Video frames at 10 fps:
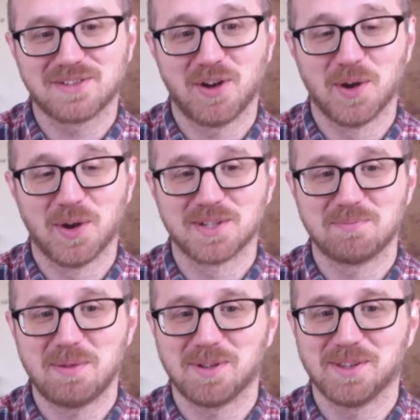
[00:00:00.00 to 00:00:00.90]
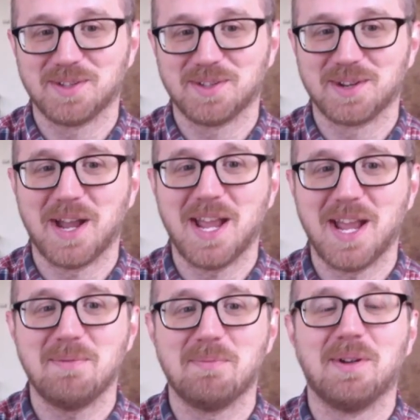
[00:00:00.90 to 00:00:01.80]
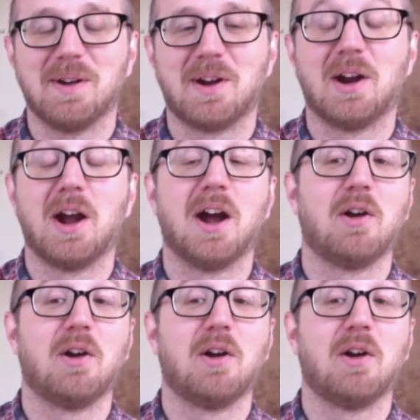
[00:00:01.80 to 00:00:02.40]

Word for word: photos of people losing weight or uh,